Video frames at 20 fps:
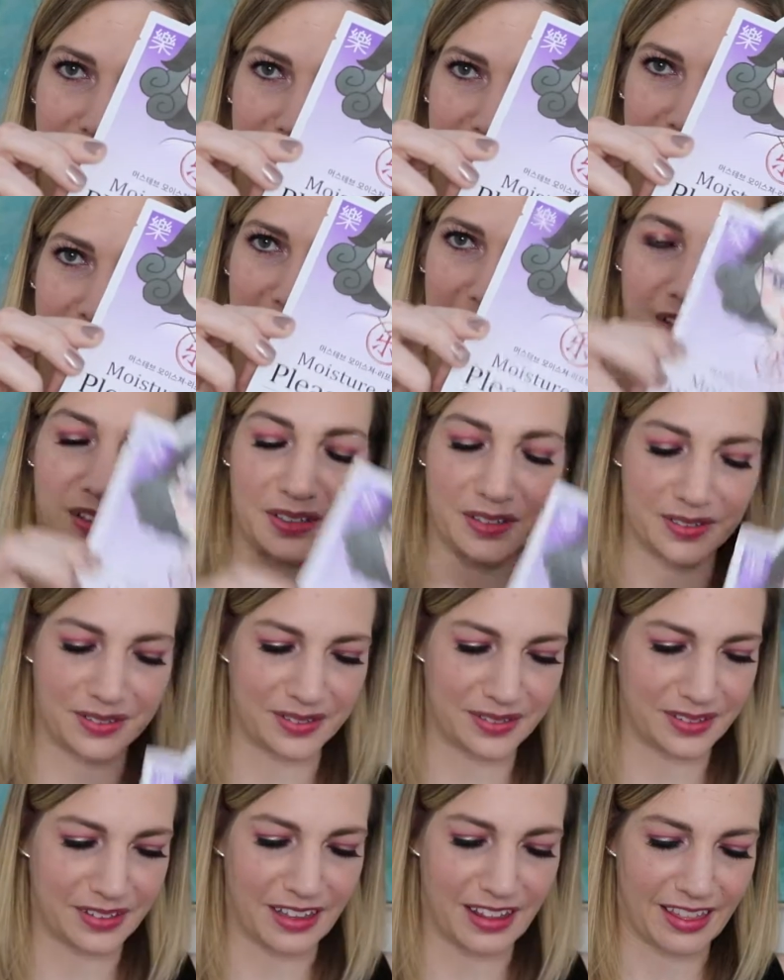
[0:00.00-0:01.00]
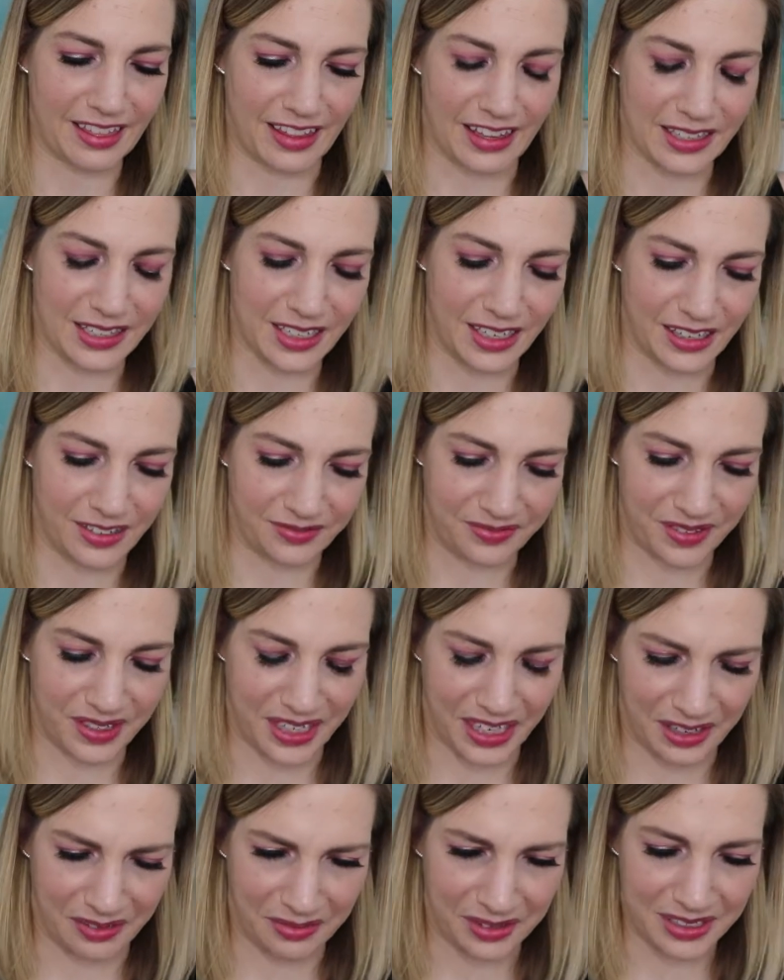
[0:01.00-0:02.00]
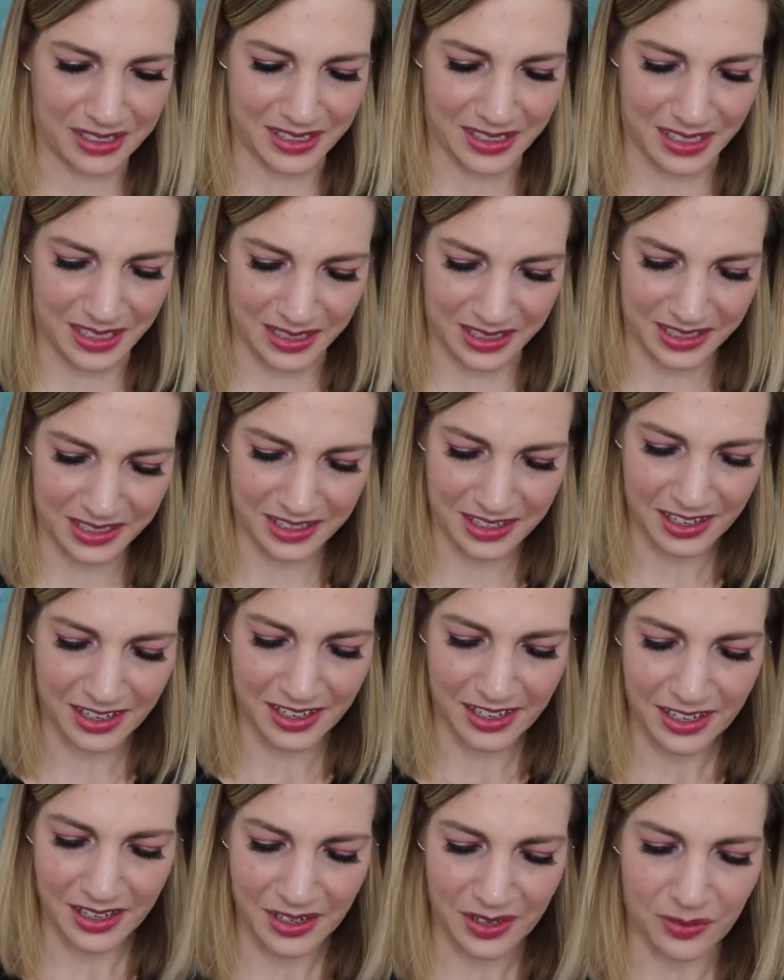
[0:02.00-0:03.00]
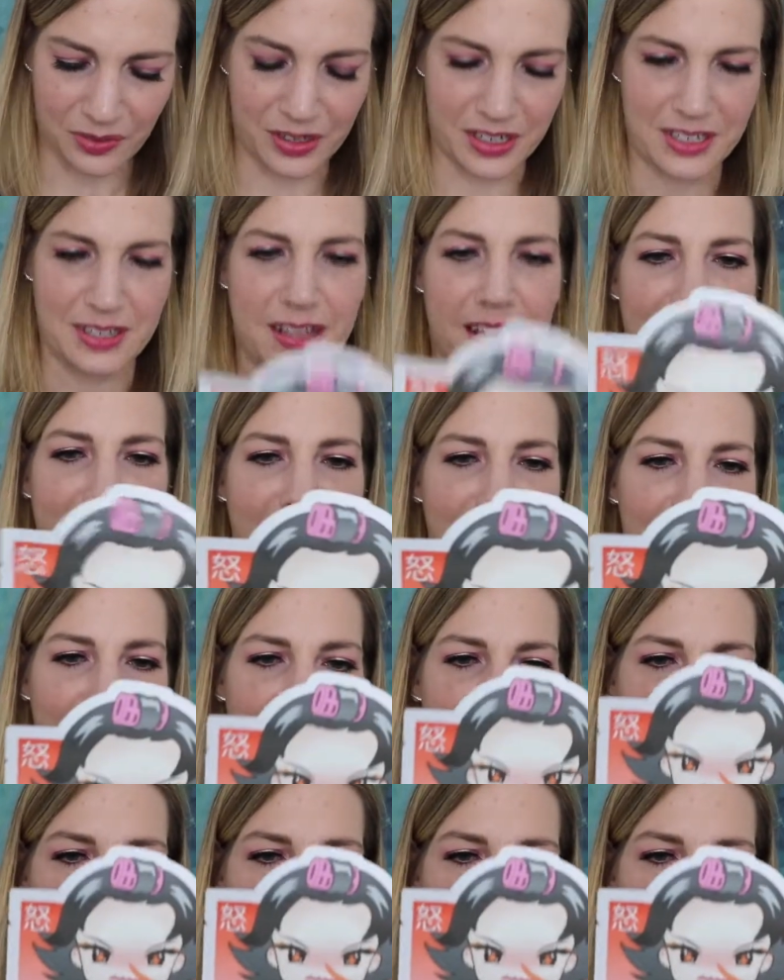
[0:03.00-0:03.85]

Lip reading: So that's kind of funny. What does the anger